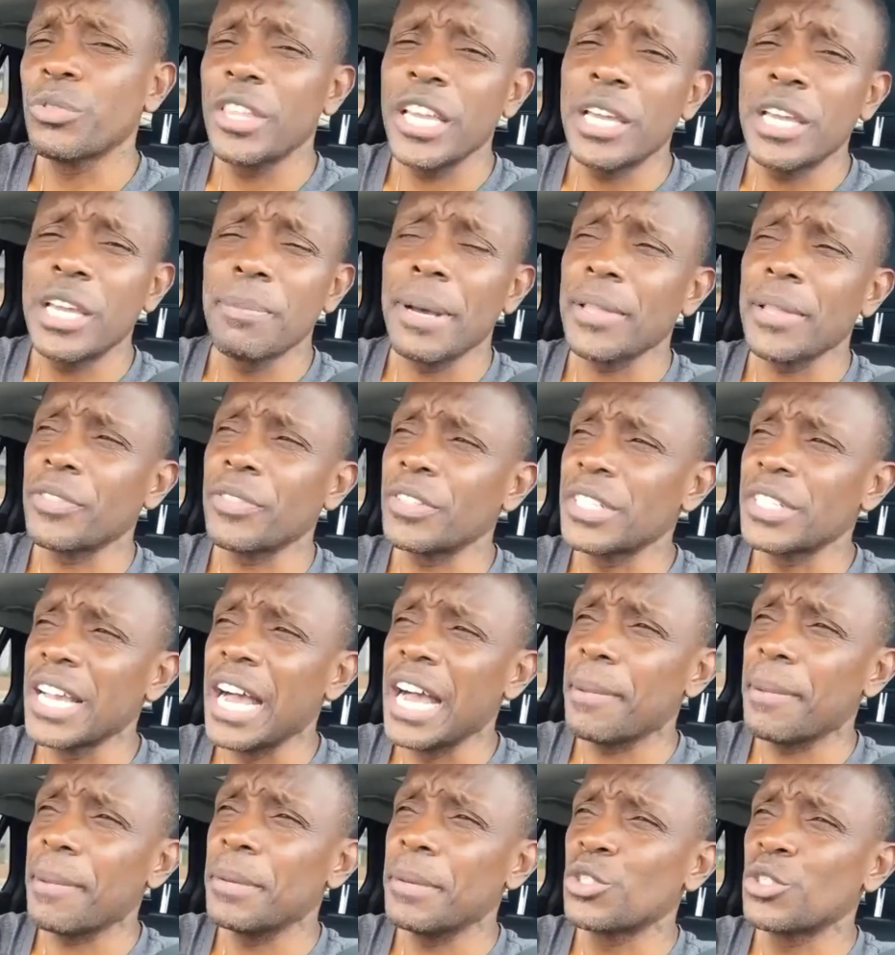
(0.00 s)
about the time
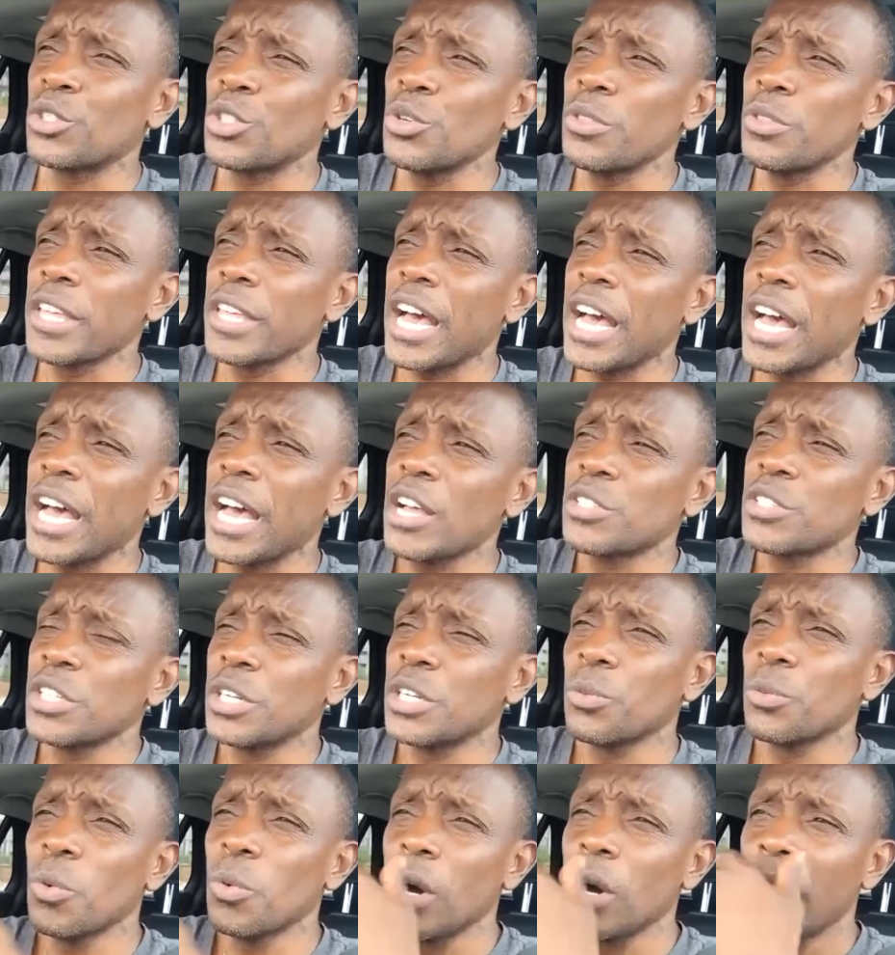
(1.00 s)
it's
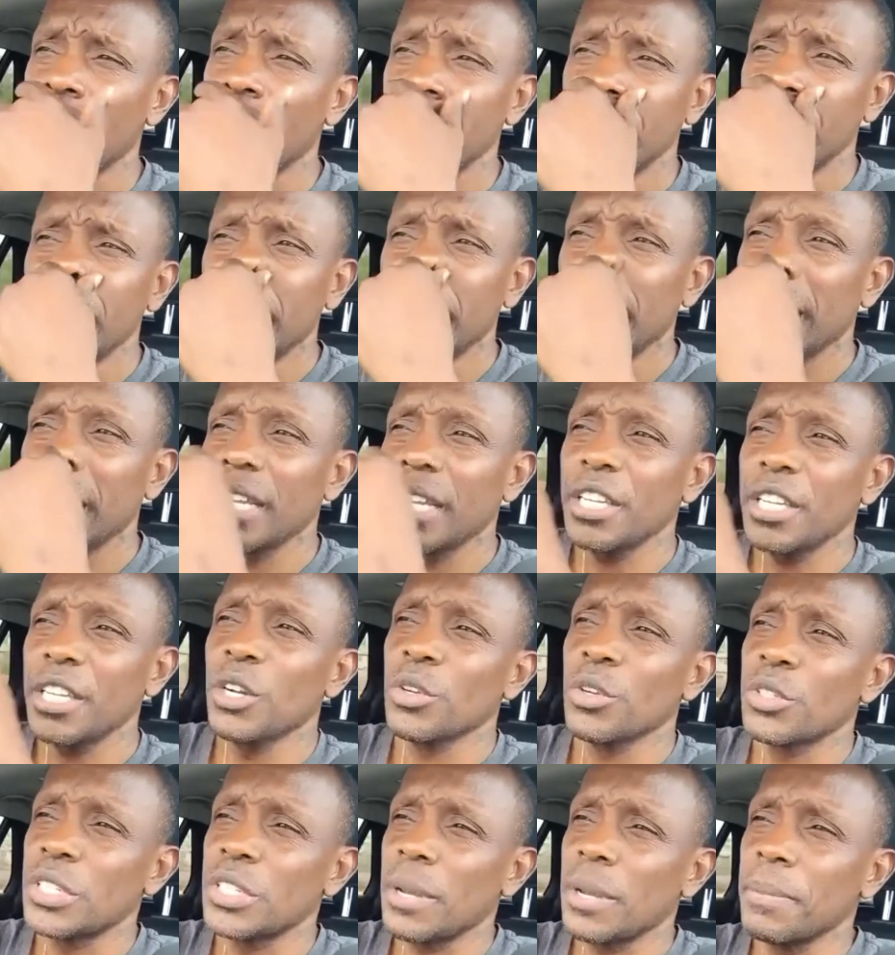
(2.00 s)
2001 you know
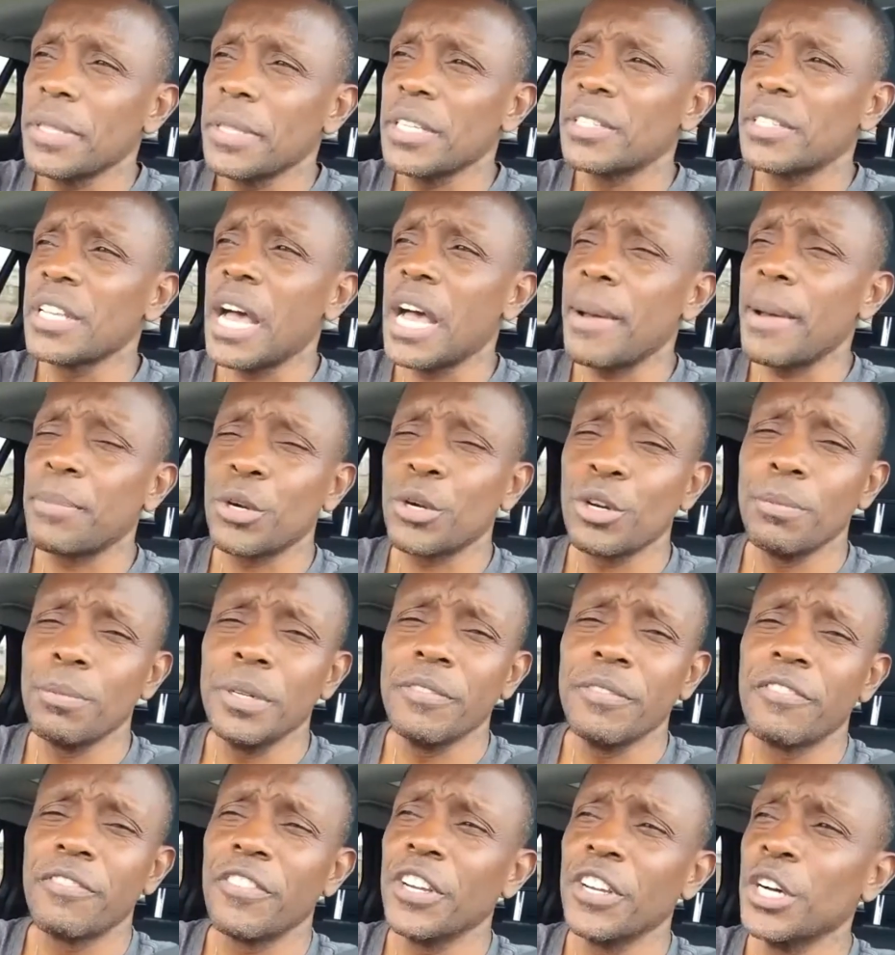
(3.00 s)
some of the top urban
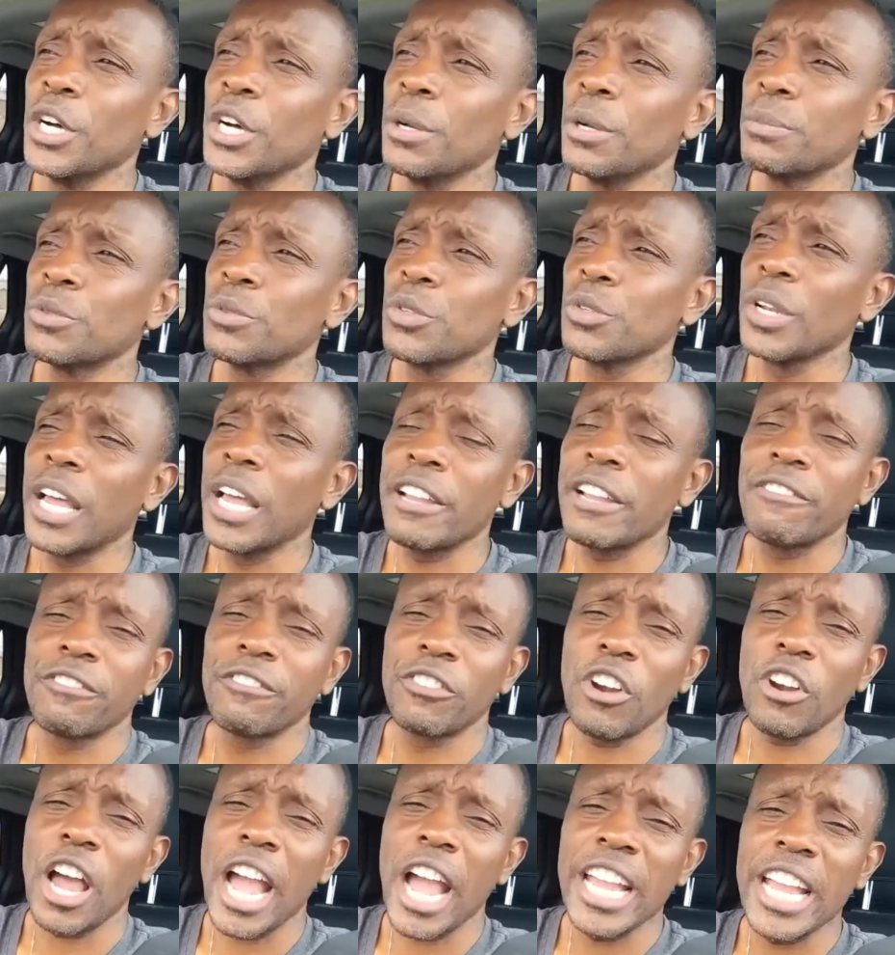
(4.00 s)
films were like
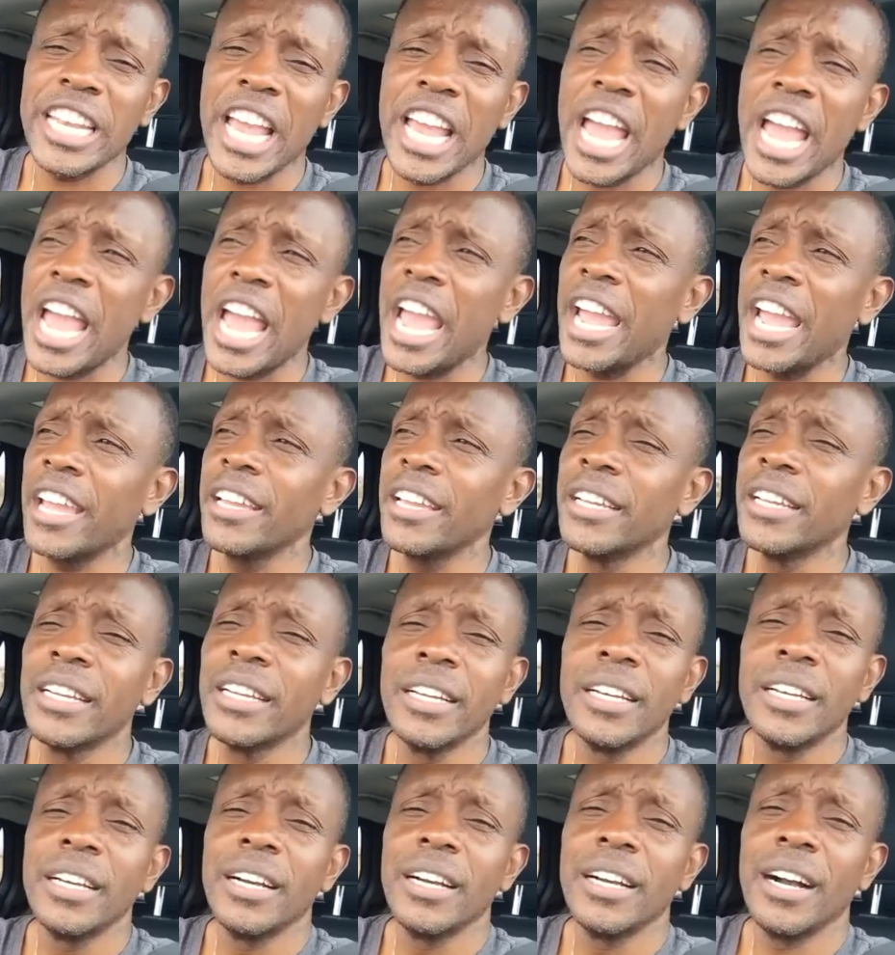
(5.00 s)
friday
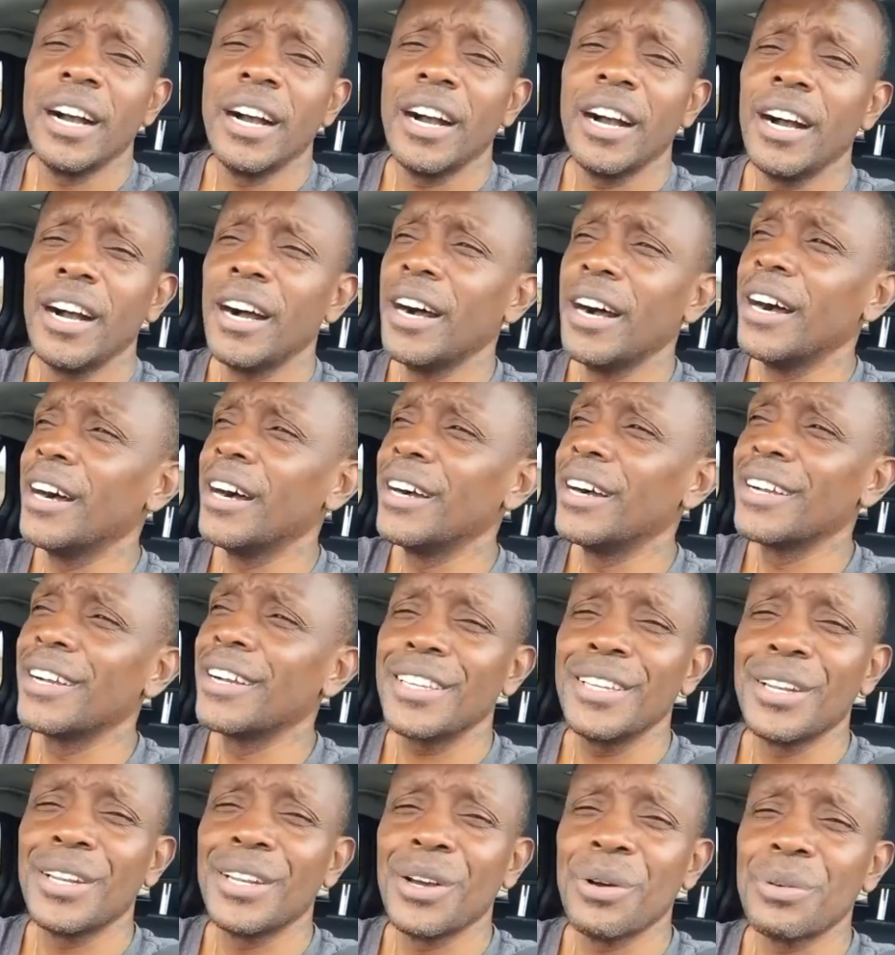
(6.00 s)
mm-hmm. uh,
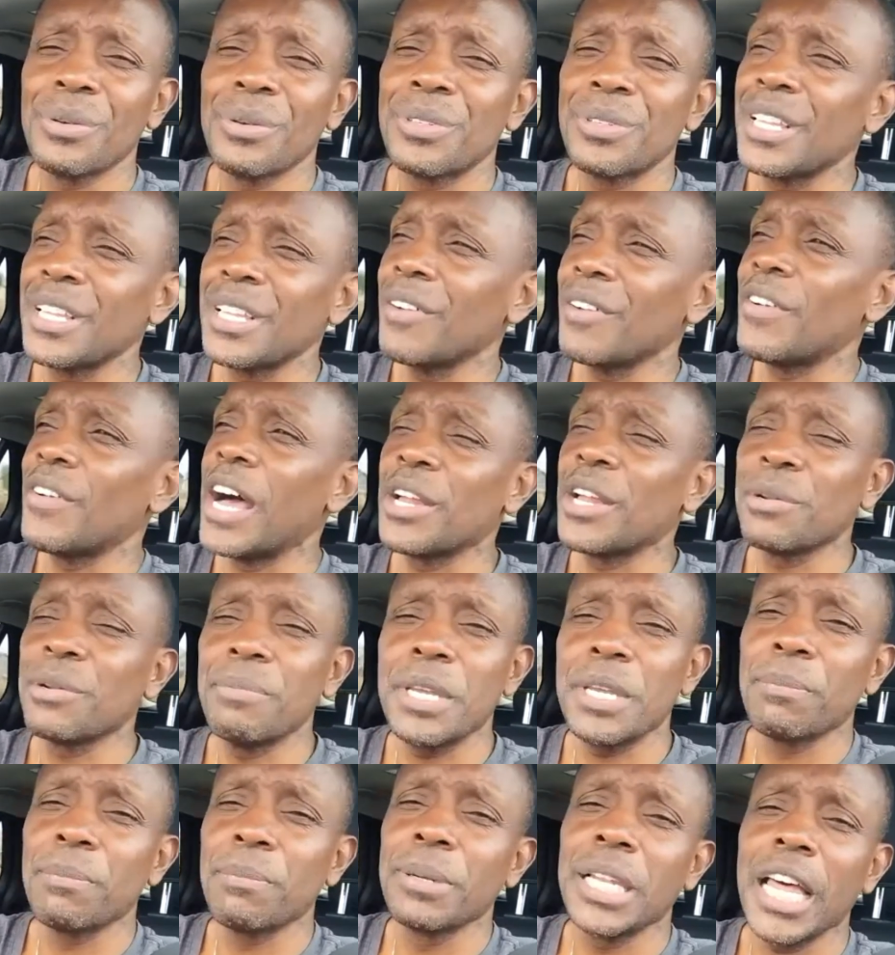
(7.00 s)
you know stuff how to be
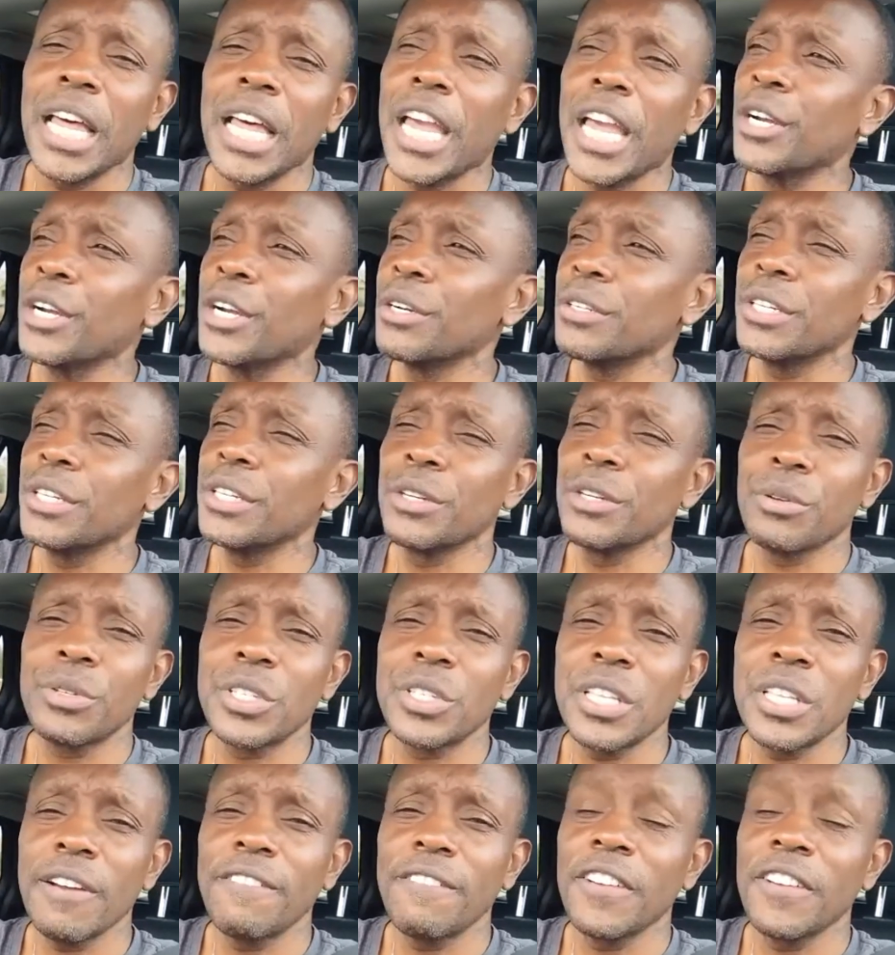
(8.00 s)
a player you know
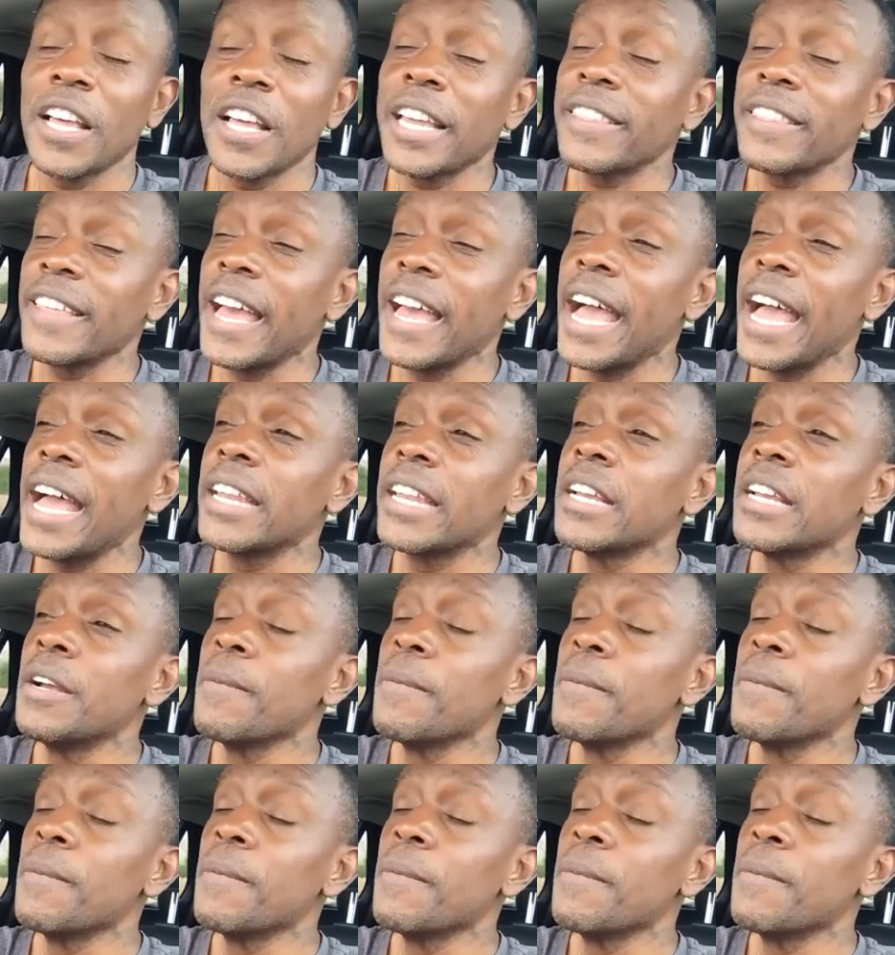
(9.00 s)
stuff like that